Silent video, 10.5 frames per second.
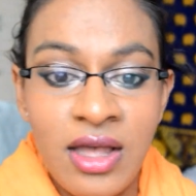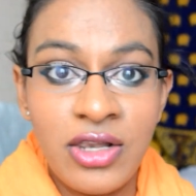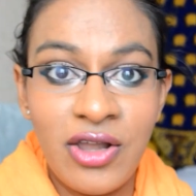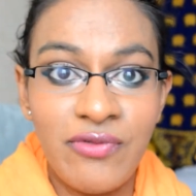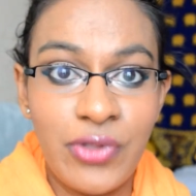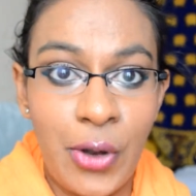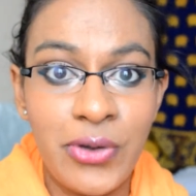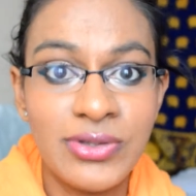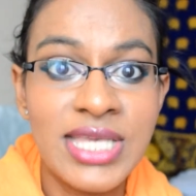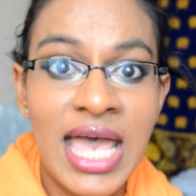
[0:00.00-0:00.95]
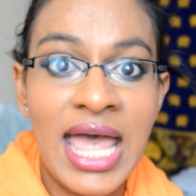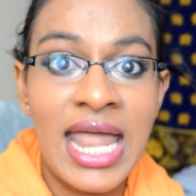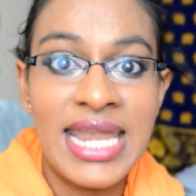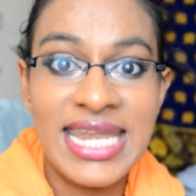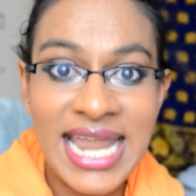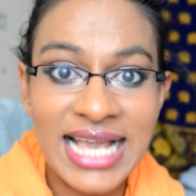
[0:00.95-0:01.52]
love those.
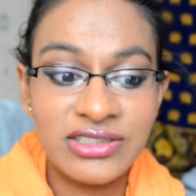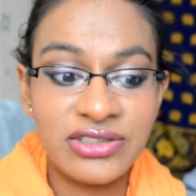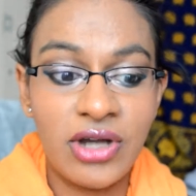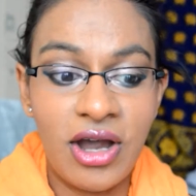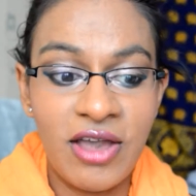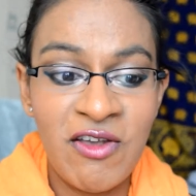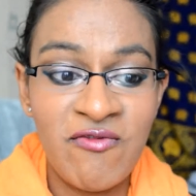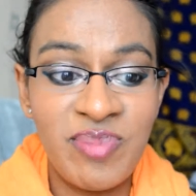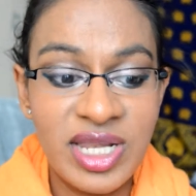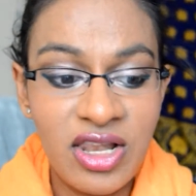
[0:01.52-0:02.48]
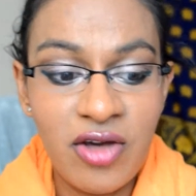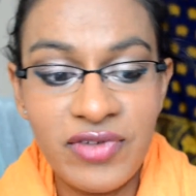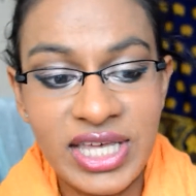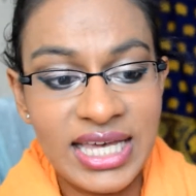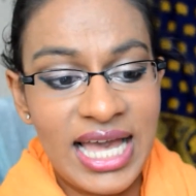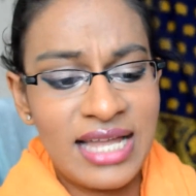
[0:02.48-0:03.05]
Next, I have been
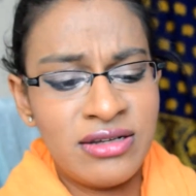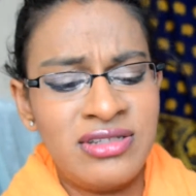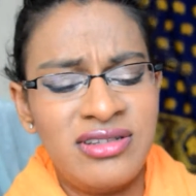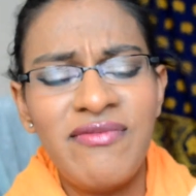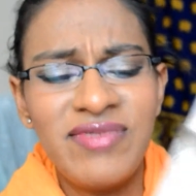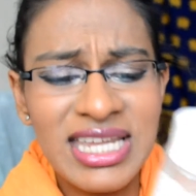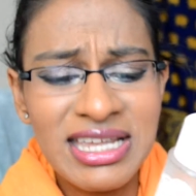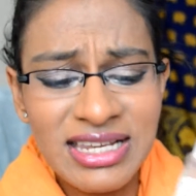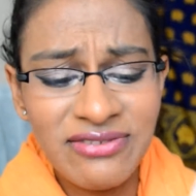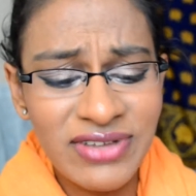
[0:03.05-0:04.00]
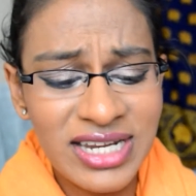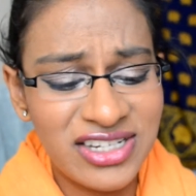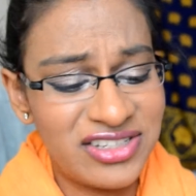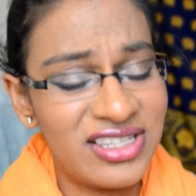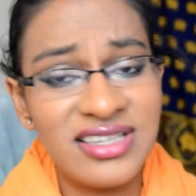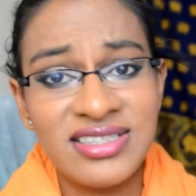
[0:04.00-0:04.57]
loving, and I'm nearly
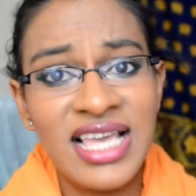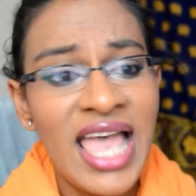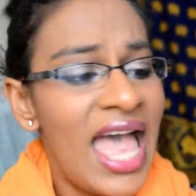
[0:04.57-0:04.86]
finished this,